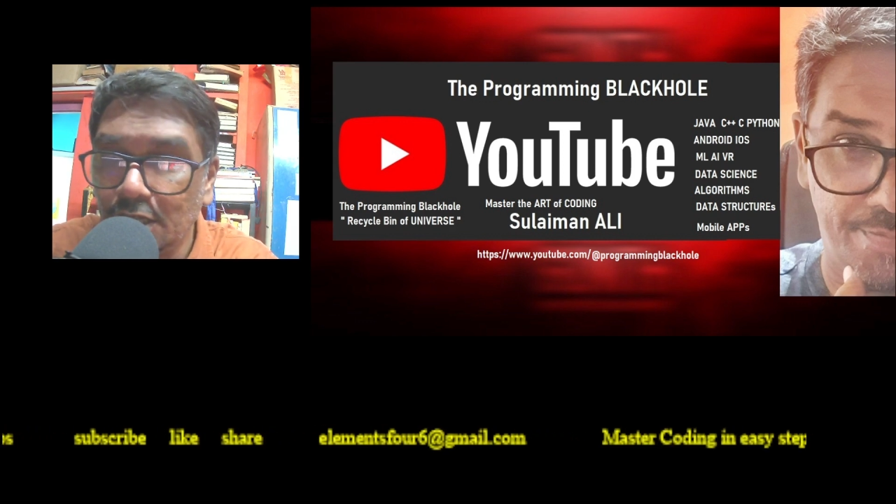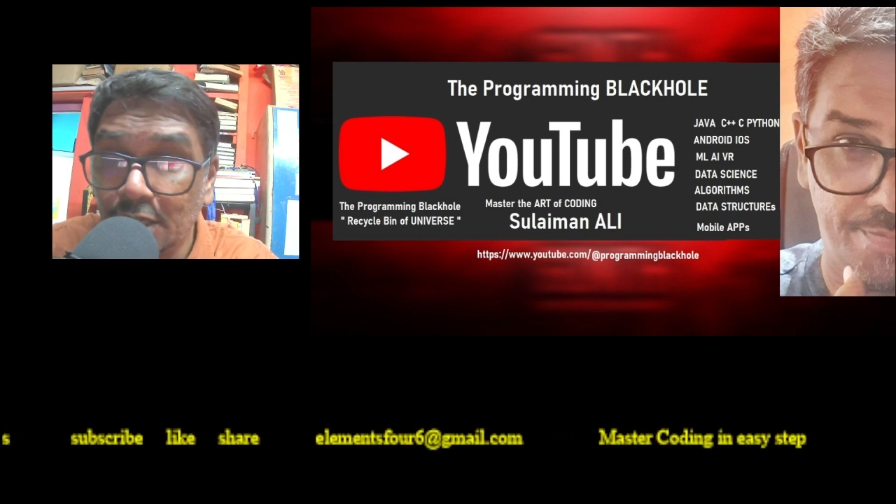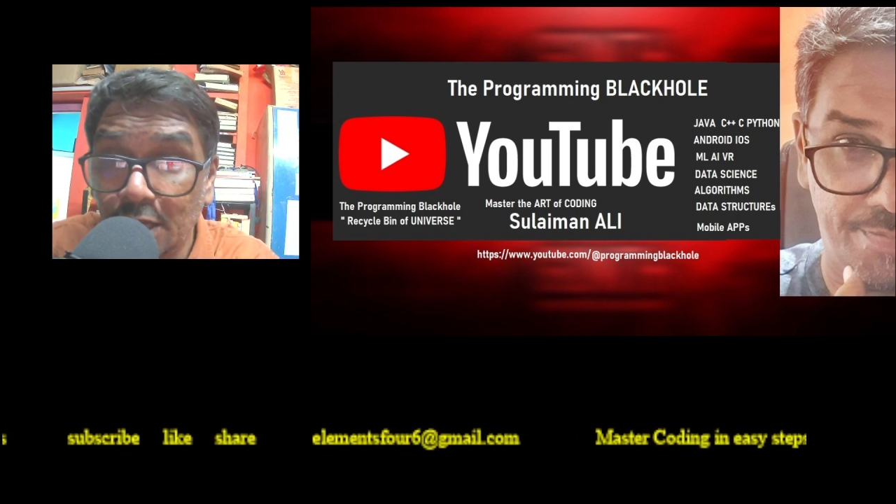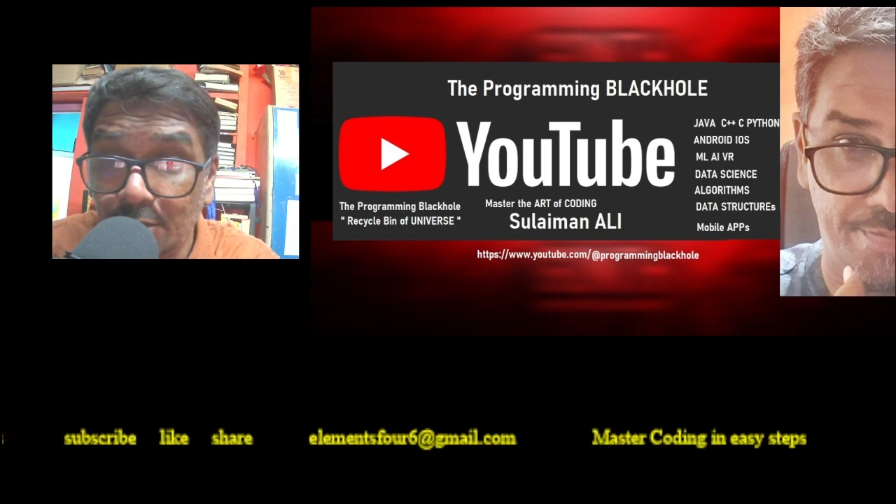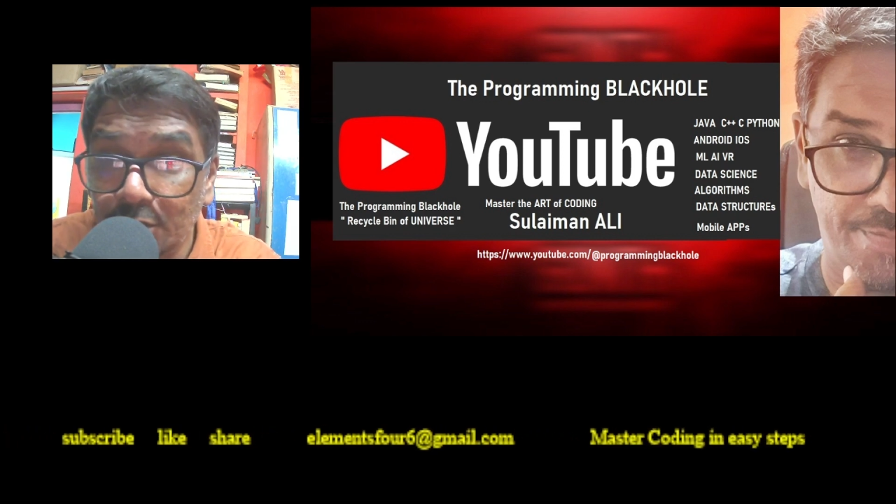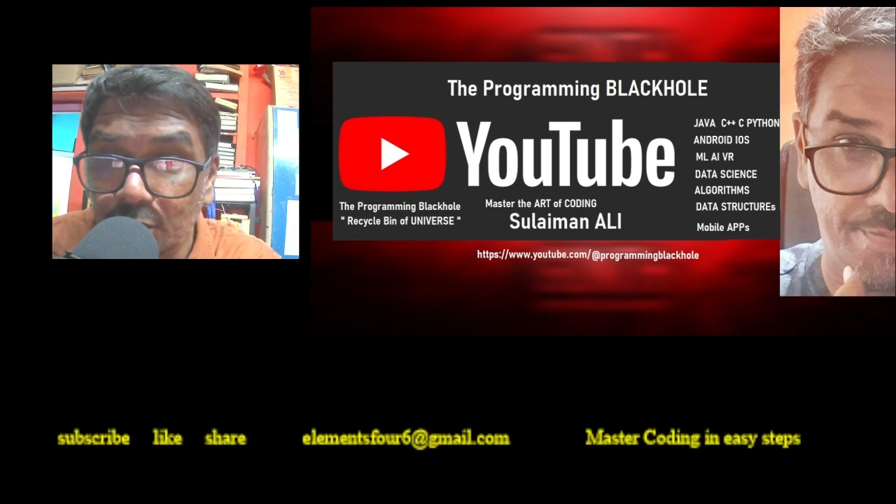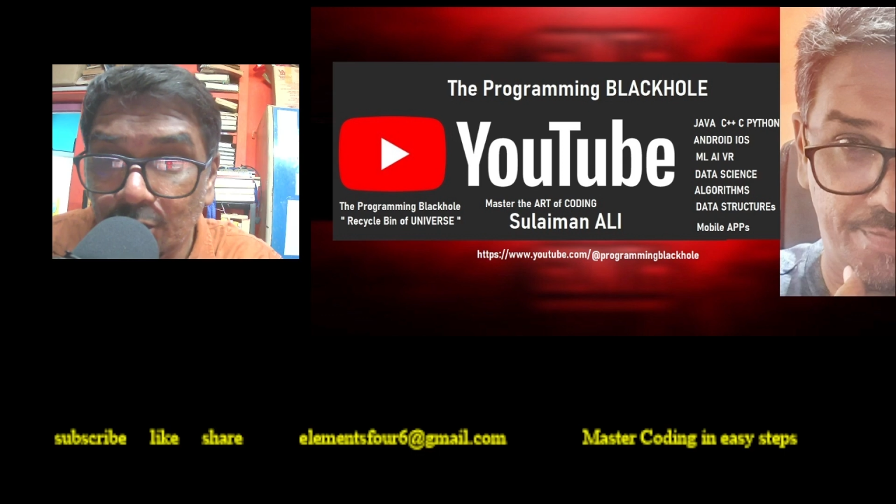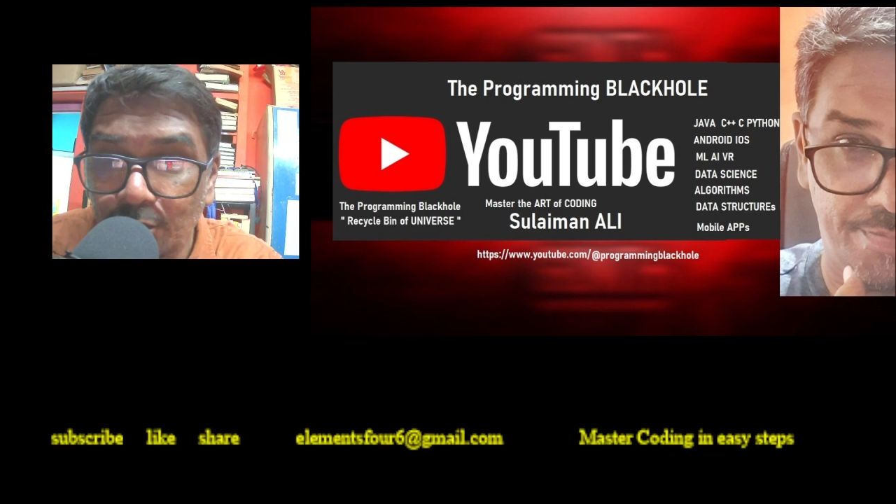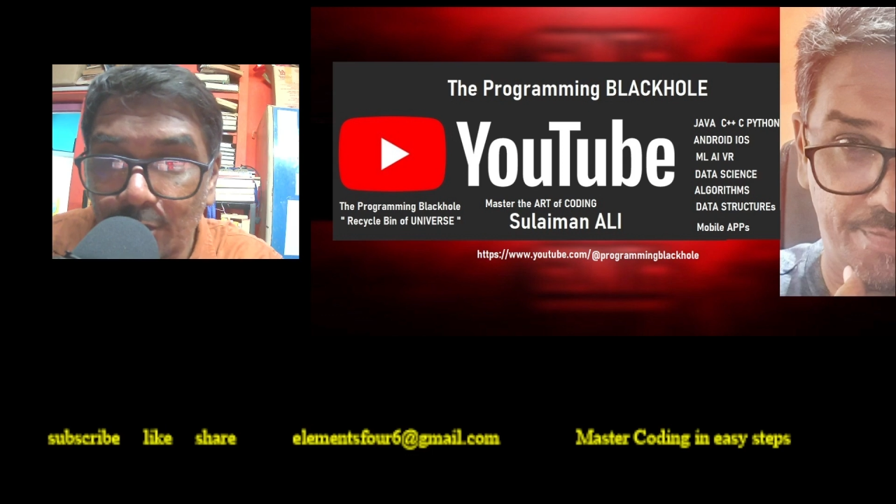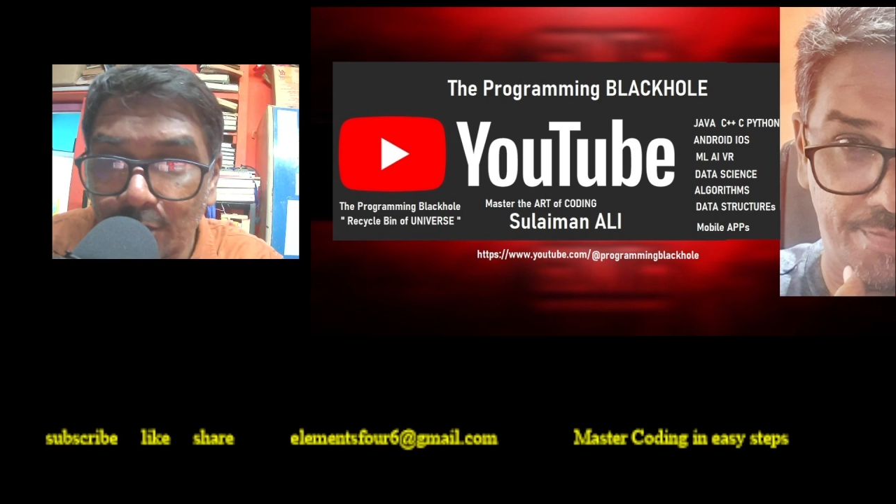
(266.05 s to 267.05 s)
come to
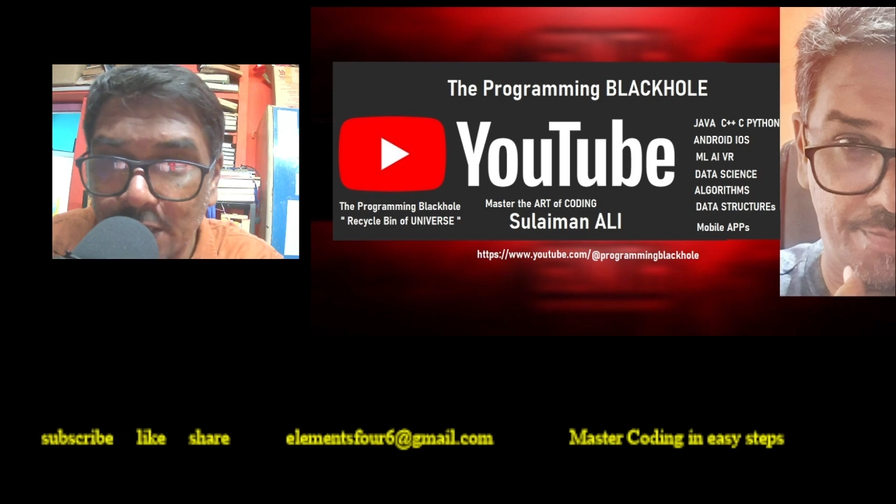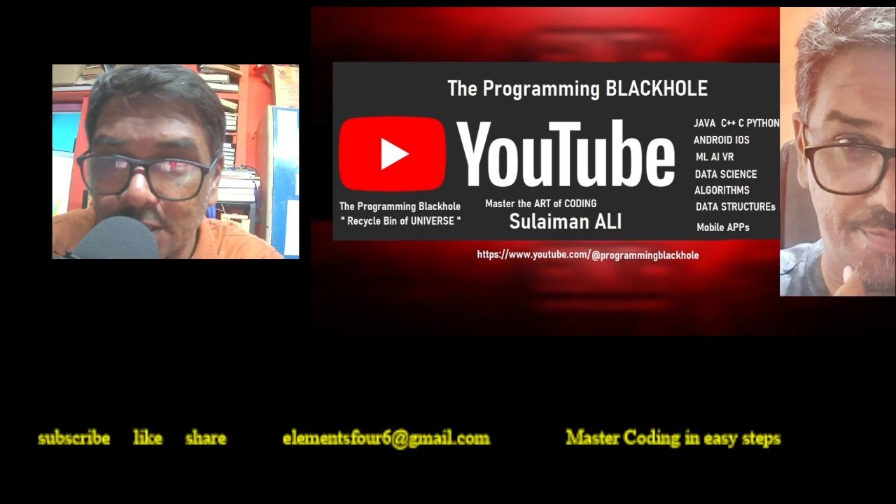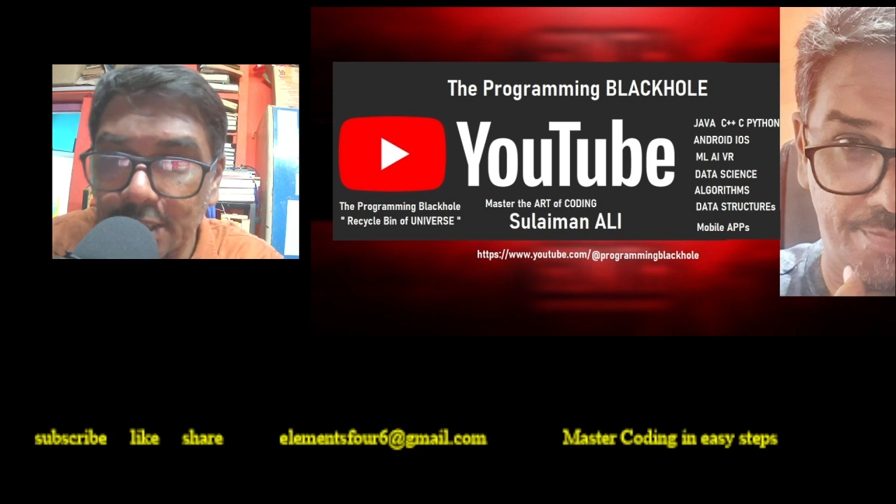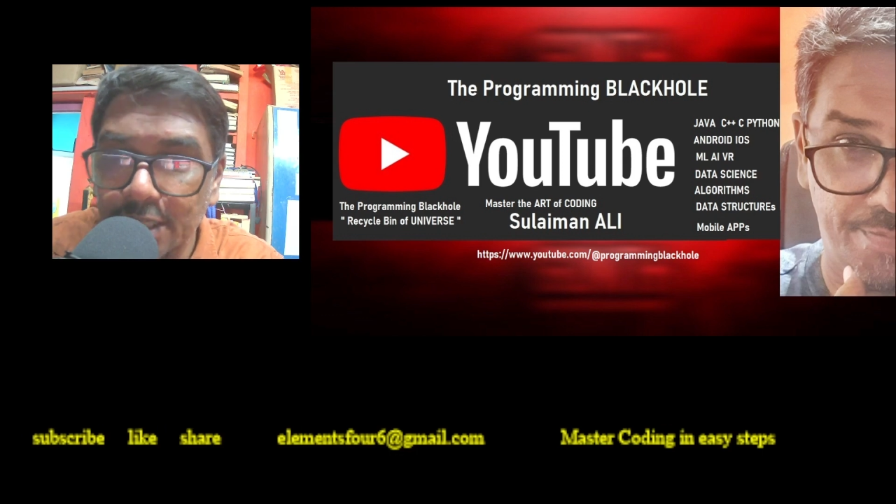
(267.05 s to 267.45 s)
basic.